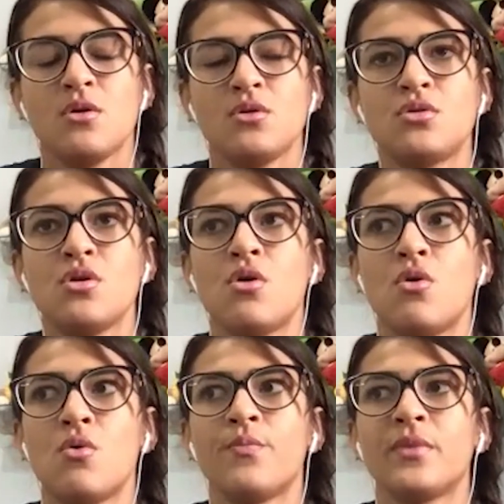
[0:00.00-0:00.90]

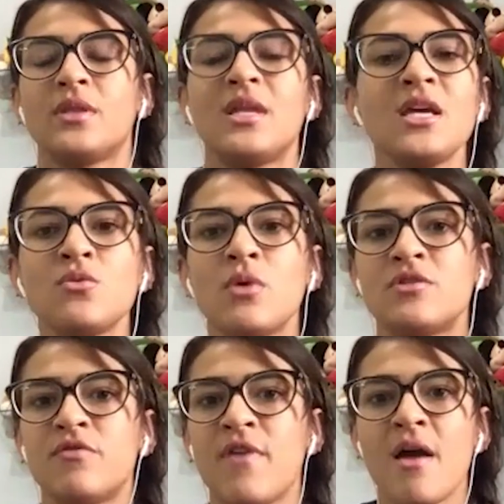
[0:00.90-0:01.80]
So this was
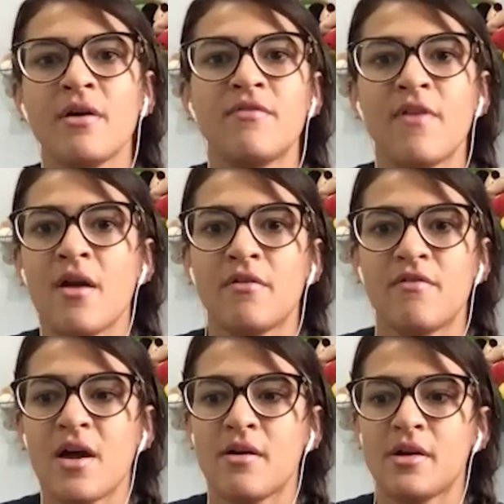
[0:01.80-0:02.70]
very, very,
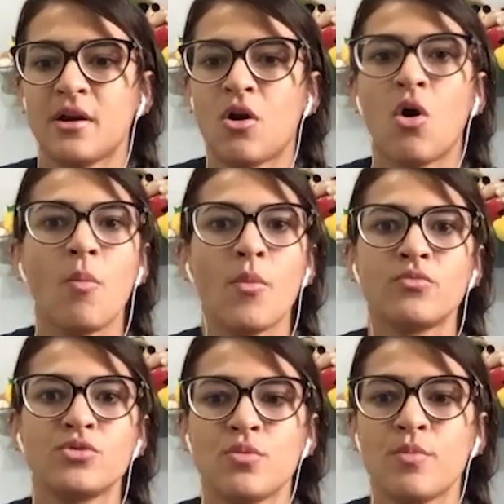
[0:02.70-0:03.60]
very
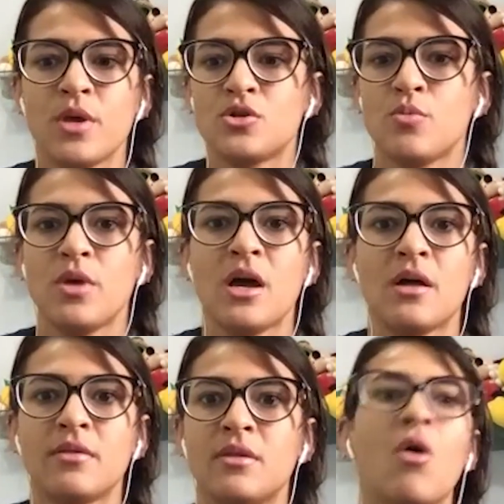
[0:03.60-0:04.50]
common to me to be
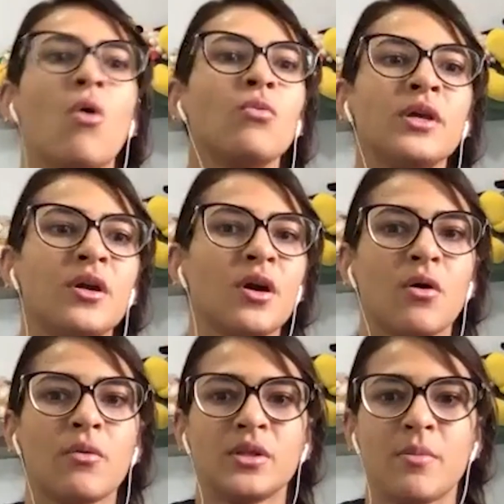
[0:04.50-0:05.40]
the only
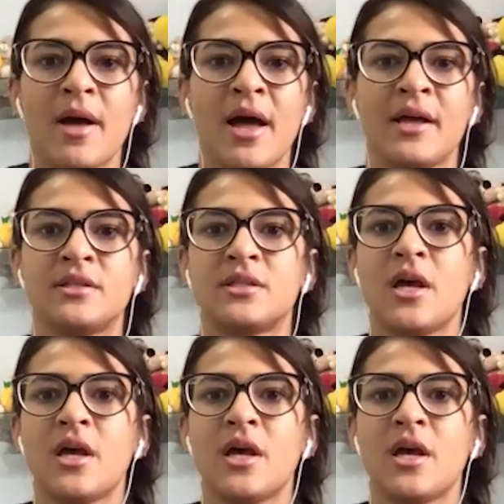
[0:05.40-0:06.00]
girl in the mat